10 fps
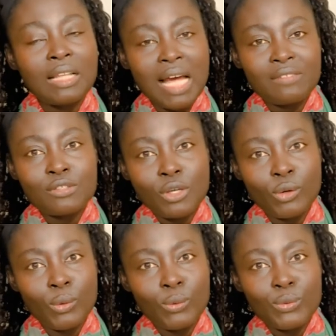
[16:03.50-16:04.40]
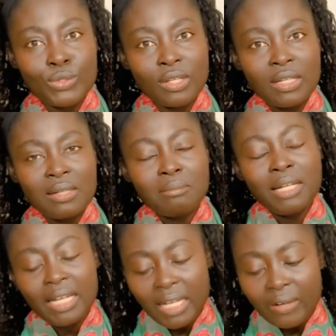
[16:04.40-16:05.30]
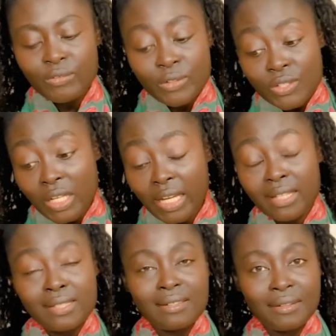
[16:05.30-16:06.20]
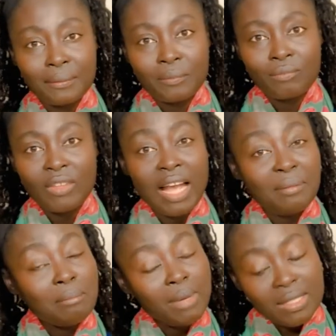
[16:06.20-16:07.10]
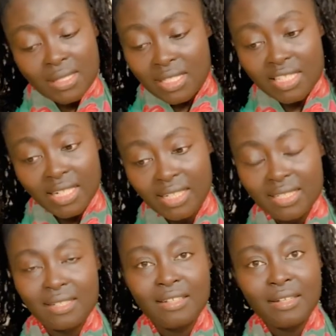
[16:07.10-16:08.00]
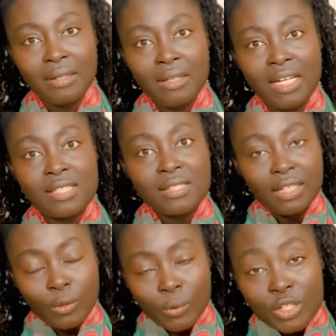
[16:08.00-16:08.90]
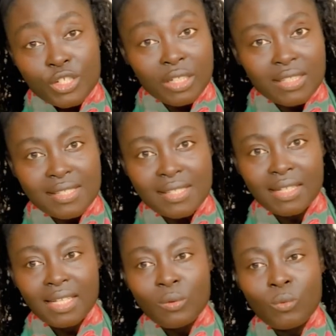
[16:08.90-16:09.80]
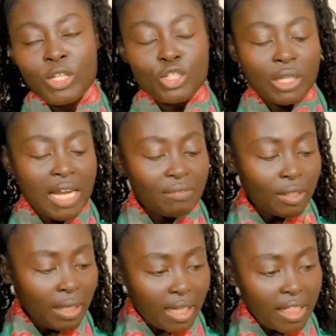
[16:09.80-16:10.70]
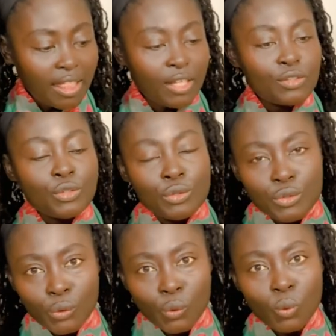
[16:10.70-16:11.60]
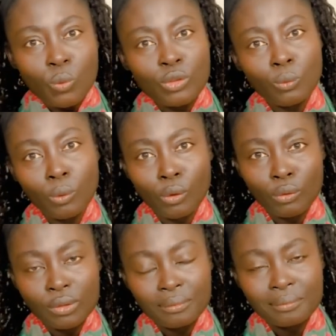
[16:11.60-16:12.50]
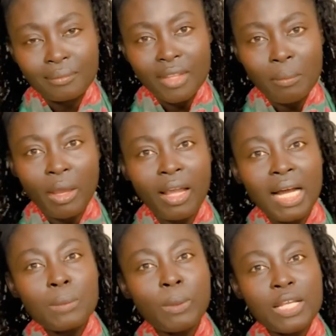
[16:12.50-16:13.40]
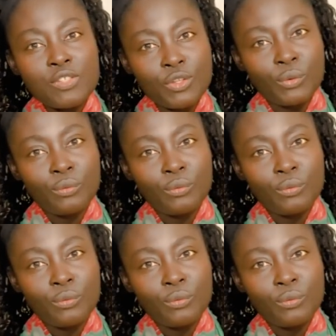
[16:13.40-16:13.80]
of toes but I have to say it. I must say it. As Christians, we should have nothing to do with the world. May God bless you.